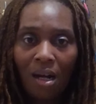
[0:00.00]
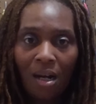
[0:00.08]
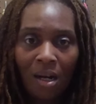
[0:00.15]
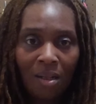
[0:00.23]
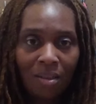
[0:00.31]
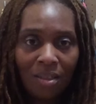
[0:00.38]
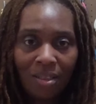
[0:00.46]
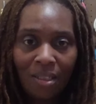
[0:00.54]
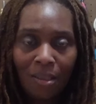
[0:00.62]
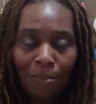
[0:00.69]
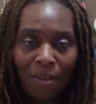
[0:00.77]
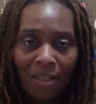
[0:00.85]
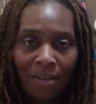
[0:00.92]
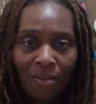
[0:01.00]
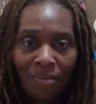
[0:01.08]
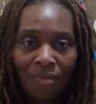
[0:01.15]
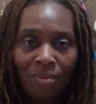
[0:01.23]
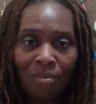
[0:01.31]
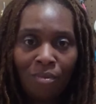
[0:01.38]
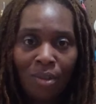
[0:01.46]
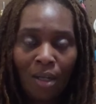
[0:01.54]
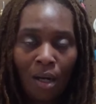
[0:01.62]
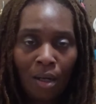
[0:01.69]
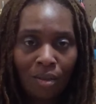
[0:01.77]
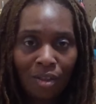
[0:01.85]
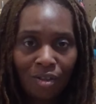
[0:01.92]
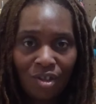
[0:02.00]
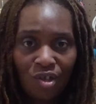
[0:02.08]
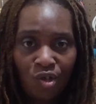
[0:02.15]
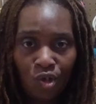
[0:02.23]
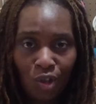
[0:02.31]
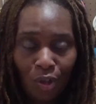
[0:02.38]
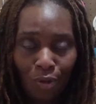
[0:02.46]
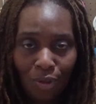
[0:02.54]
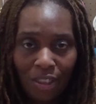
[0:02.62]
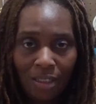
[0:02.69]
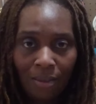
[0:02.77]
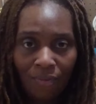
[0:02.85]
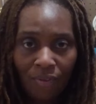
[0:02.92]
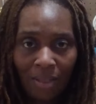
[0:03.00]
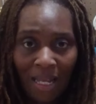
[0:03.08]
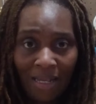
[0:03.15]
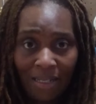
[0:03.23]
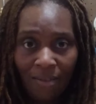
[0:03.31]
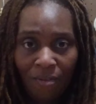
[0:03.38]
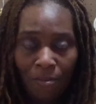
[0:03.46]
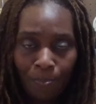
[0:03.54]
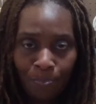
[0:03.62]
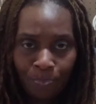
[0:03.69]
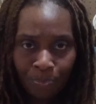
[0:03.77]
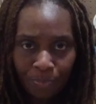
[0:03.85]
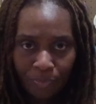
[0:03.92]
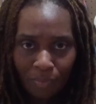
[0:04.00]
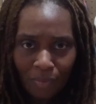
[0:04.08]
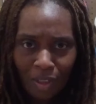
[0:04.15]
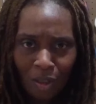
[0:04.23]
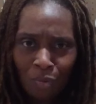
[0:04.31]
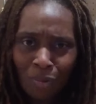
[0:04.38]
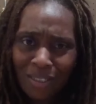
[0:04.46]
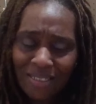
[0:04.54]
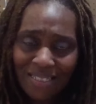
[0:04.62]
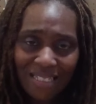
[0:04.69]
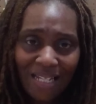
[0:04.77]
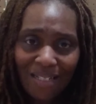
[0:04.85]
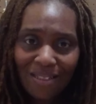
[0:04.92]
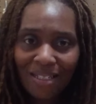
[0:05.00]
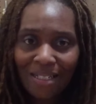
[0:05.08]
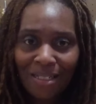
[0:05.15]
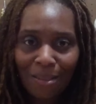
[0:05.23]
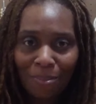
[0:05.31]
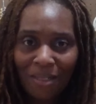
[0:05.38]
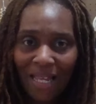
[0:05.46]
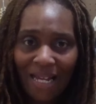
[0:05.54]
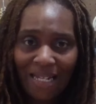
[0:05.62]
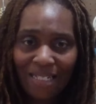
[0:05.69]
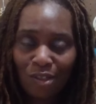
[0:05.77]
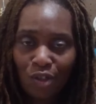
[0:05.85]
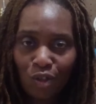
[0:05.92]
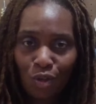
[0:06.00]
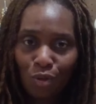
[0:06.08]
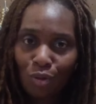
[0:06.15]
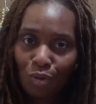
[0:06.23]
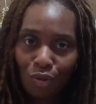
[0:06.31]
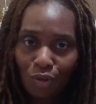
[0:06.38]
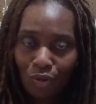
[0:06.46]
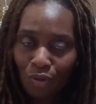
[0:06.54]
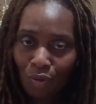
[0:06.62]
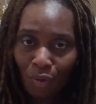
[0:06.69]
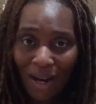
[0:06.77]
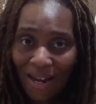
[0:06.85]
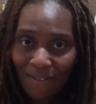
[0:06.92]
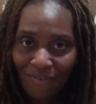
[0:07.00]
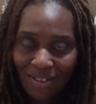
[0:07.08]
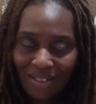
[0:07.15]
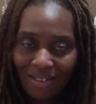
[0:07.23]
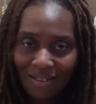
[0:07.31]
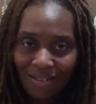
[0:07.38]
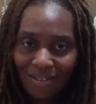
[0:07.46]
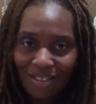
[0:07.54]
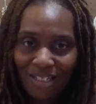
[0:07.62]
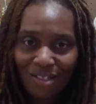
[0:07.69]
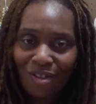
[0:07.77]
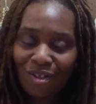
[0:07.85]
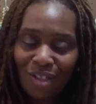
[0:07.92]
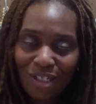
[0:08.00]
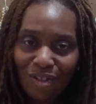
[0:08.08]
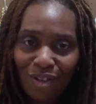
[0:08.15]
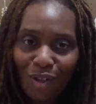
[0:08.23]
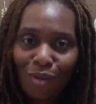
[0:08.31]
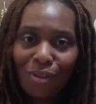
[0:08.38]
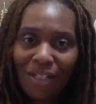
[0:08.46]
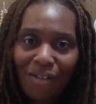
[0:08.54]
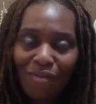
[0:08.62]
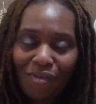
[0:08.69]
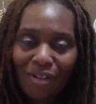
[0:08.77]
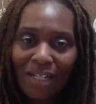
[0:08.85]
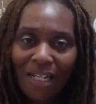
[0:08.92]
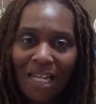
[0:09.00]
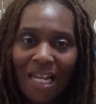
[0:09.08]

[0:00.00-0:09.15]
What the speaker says: all of the above. We're all on this journey of life. Well, the same thing applies to crafting. It's no different.